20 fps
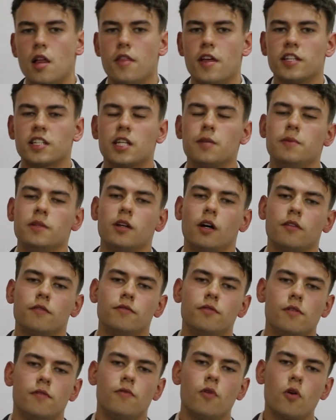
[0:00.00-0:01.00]
This can be
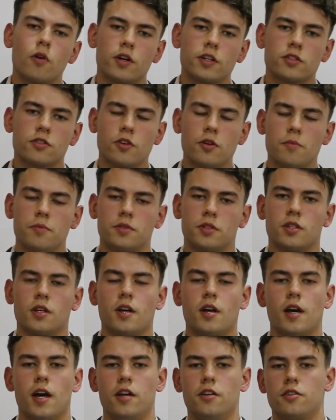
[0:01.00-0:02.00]
done through focus groups,
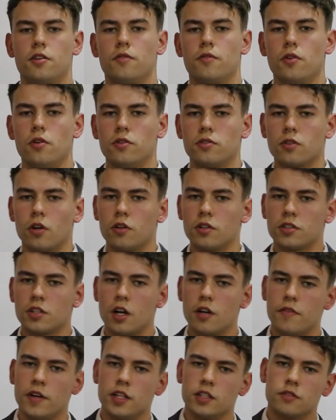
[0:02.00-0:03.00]
interviews, or
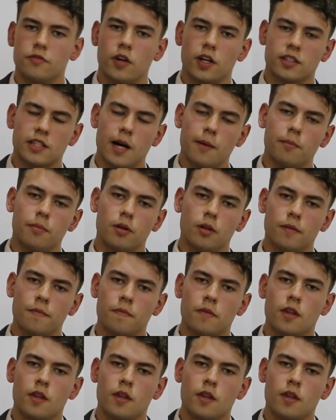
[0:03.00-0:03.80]
surveys, for example.